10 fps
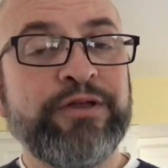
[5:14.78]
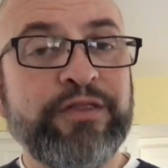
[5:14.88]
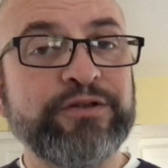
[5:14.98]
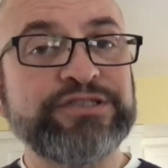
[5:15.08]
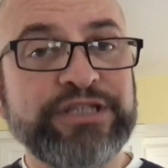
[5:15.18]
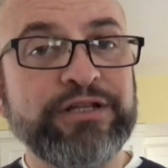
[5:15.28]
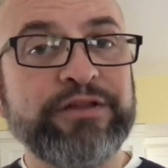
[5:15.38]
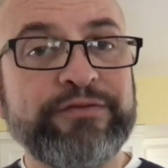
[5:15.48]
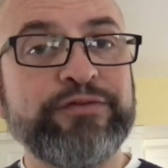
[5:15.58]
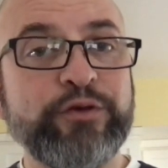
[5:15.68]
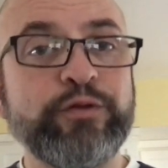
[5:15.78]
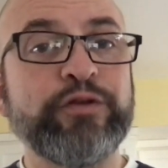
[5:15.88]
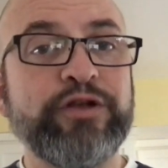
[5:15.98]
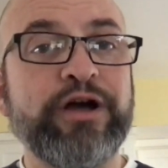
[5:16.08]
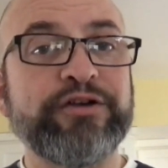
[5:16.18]
there's still a few
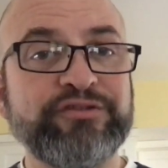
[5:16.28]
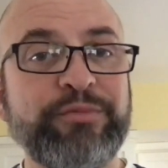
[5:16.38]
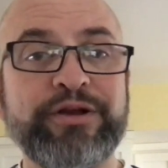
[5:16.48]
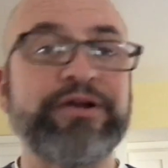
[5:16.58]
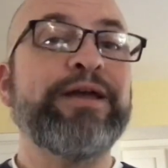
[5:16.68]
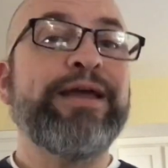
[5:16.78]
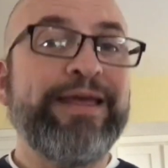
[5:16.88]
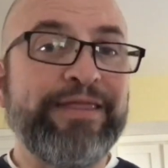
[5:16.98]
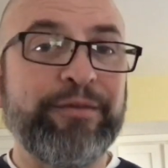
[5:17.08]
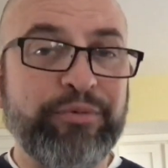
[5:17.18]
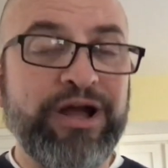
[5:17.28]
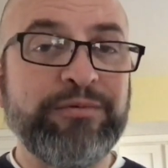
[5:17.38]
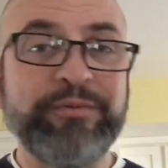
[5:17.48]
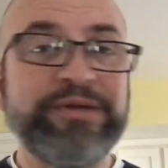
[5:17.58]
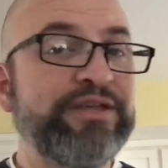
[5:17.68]
little hunks of butter. The
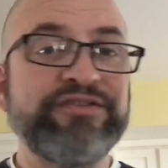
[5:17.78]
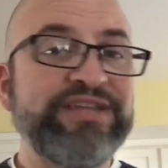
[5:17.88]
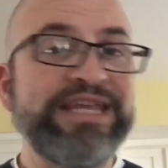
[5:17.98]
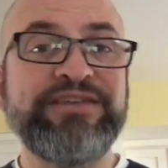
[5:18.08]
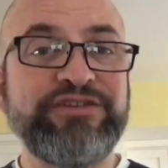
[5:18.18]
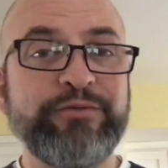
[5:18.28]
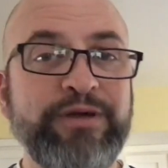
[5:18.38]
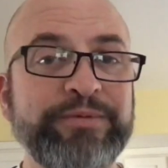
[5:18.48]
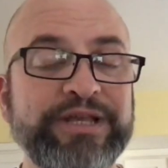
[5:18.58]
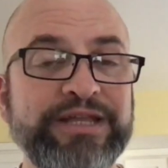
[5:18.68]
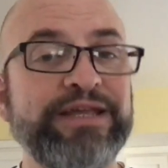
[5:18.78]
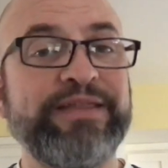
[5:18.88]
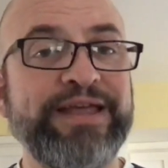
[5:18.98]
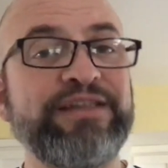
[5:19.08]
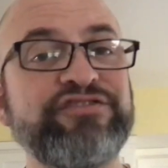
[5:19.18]
problem is easy to remedy,
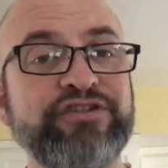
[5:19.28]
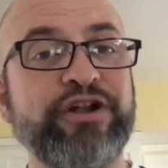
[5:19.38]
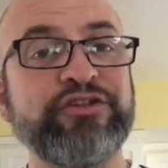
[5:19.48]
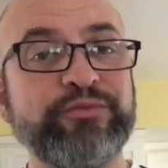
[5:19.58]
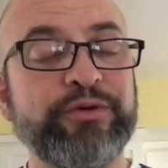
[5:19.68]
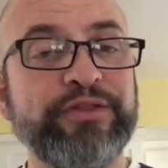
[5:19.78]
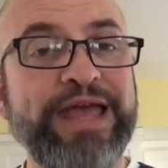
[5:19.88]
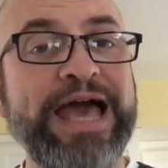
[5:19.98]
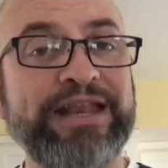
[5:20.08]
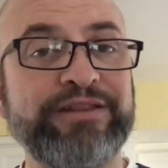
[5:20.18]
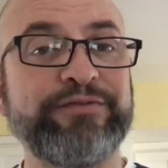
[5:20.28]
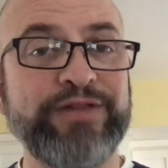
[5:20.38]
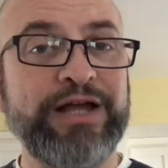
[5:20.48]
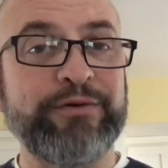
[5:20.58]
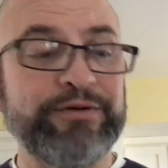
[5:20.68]
and that starts with adding the
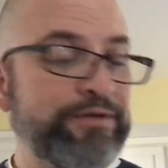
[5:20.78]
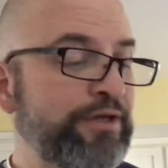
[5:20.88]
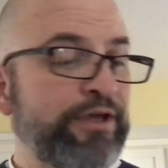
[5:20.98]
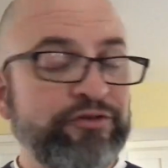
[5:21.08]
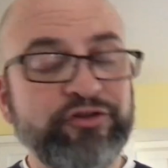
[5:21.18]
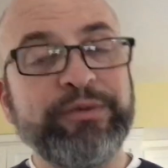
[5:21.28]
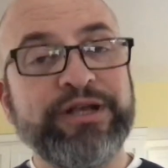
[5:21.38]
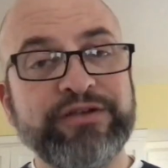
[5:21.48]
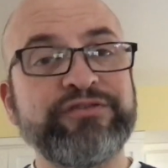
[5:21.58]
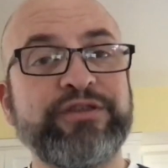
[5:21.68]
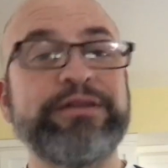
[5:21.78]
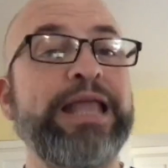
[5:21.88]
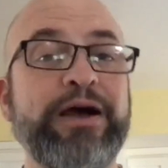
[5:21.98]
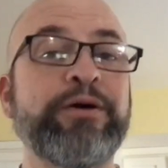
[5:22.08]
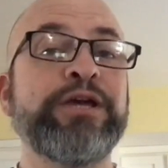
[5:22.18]
flour. So because
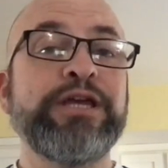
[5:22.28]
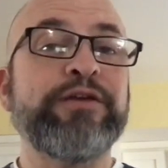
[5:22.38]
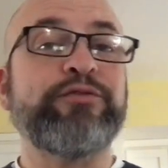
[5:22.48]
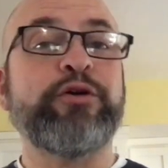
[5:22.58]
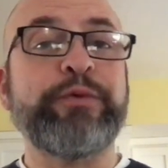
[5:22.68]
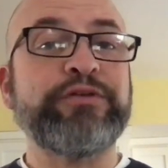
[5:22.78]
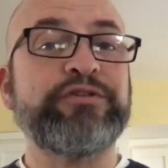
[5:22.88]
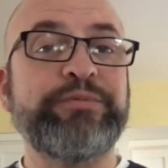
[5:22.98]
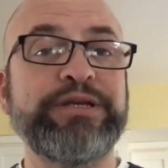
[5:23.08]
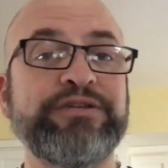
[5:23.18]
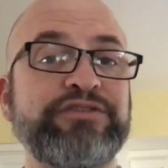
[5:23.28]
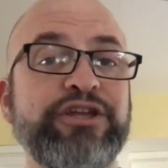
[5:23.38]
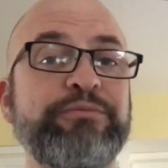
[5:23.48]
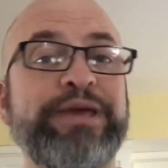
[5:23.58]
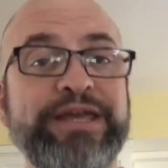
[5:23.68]
now, if your recipe, say
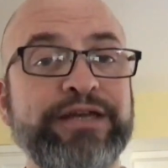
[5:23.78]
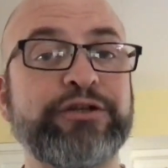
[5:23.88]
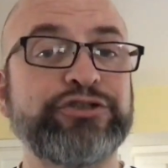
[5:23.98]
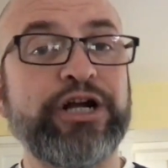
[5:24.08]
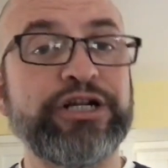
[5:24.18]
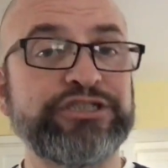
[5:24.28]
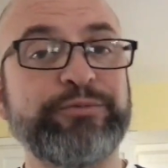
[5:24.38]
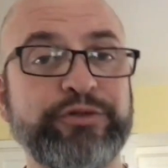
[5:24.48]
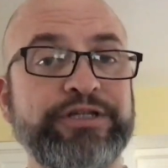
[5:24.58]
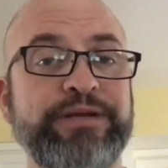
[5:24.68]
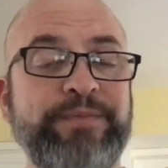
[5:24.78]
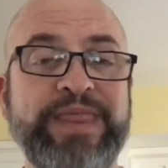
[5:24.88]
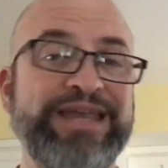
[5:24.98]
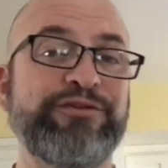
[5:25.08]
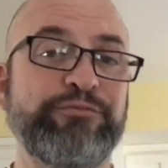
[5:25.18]
you're making a chocolate chip cookie,
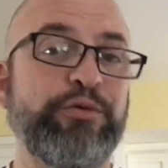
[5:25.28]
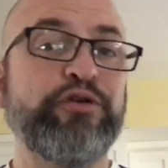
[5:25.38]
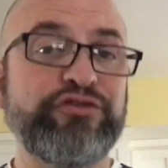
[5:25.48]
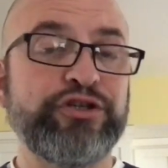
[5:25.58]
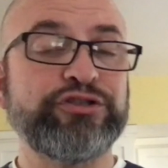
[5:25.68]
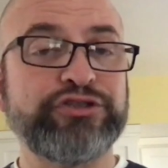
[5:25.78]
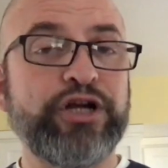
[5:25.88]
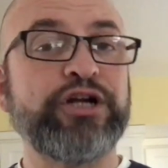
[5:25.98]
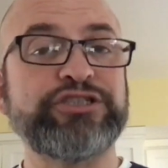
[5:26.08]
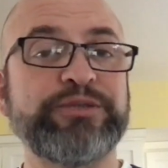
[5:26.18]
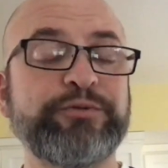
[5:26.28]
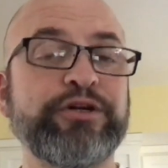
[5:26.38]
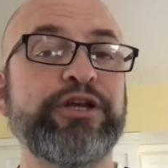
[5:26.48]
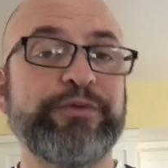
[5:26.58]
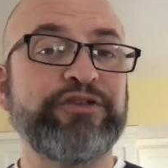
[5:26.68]
and most chocolate chip
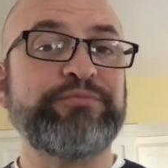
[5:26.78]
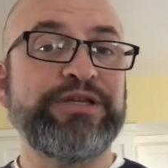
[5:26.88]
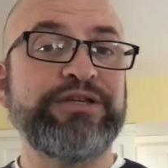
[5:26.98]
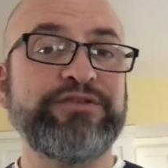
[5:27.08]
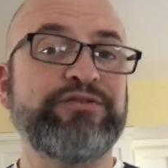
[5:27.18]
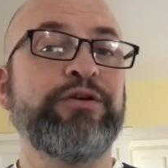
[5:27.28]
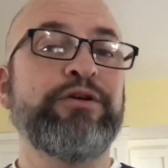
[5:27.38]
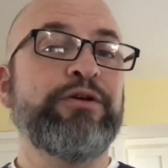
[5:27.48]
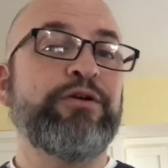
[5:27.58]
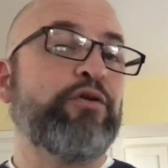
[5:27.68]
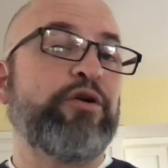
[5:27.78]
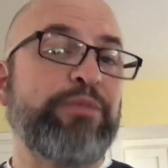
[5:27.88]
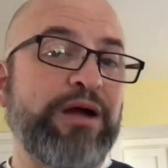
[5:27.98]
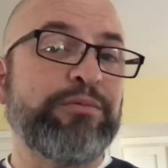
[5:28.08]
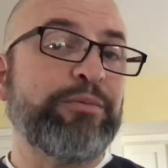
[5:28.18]
cookie recipes, or
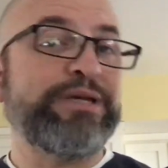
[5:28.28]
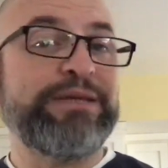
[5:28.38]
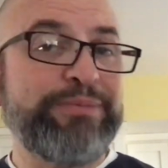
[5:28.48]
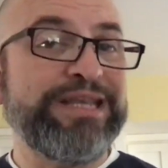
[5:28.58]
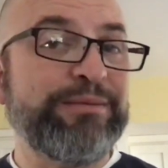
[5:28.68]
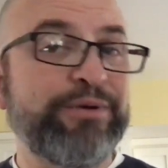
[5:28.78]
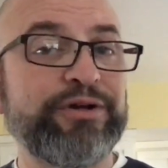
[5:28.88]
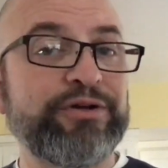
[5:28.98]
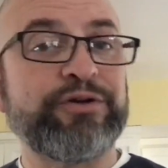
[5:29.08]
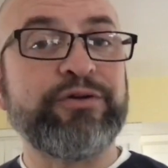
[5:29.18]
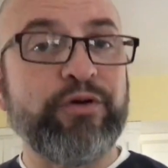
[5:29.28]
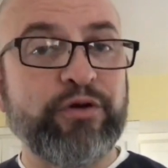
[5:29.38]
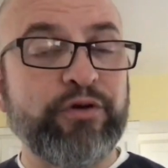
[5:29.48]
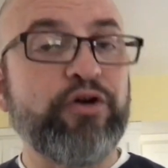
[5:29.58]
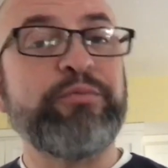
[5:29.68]
probably peanut butter
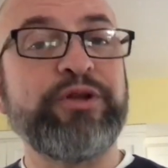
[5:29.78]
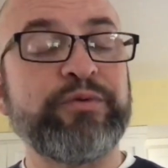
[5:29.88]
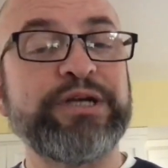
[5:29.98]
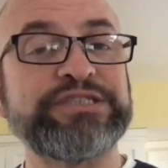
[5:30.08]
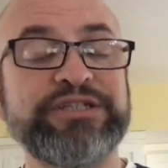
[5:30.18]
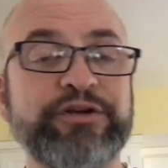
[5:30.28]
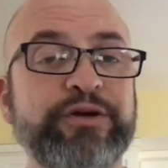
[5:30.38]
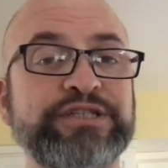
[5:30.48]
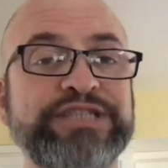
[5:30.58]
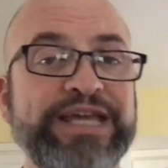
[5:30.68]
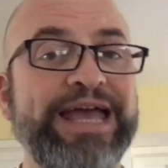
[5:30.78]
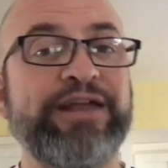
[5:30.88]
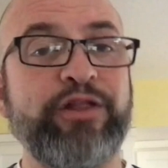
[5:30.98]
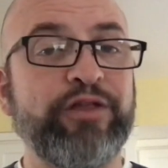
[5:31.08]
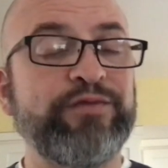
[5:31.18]
or oatmeal raisin, are going to say
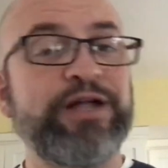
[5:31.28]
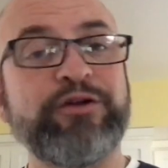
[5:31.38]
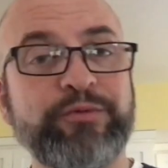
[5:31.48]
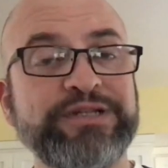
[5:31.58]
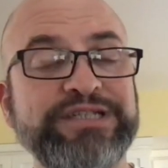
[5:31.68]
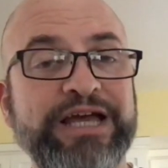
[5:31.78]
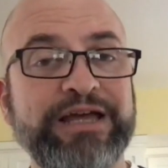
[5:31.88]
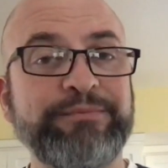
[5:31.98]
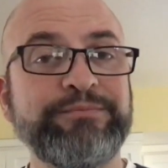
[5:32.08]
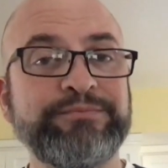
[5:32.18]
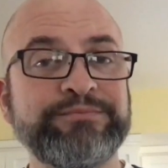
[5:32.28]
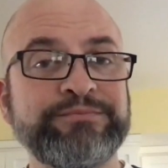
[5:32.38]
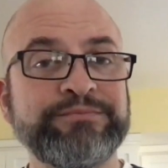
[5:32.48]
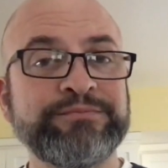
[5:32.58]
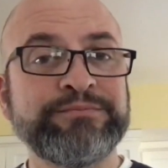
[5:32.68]
add all the flour at one time,
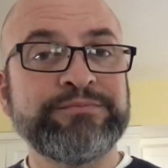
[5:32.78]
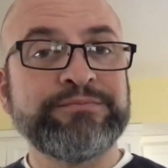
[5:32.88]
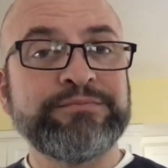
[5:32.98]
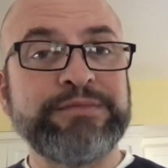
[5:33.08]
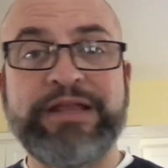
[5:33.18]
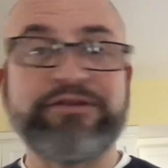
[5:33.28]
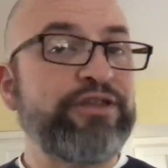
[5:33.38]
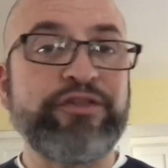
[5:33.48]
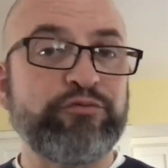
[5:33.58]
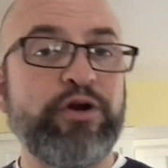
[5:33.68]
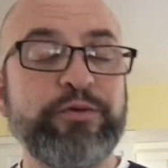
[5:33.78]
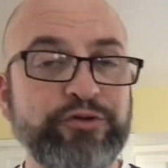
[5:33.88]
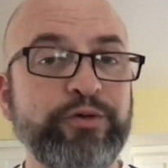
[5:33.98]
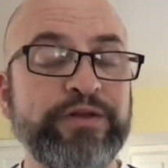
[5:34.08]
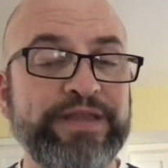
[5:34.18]
and there's nothing wrong with
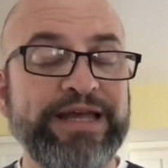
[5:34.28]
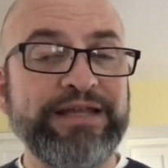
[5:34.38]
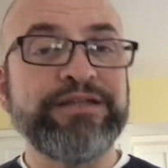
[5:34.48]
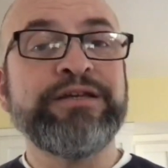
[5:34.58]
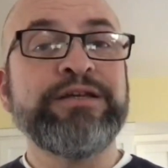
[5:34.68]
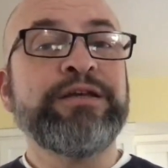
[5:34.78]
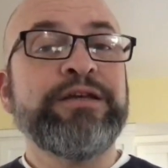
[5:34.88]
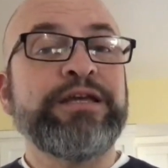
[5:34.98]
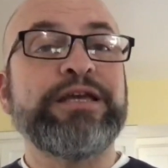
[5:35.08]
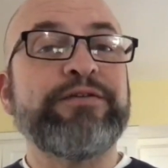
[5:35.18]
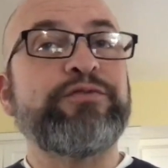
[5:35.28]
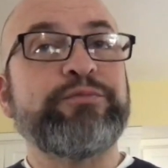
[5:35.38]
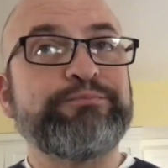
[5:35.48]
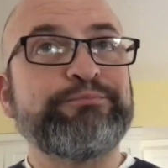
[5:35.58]
doing that. If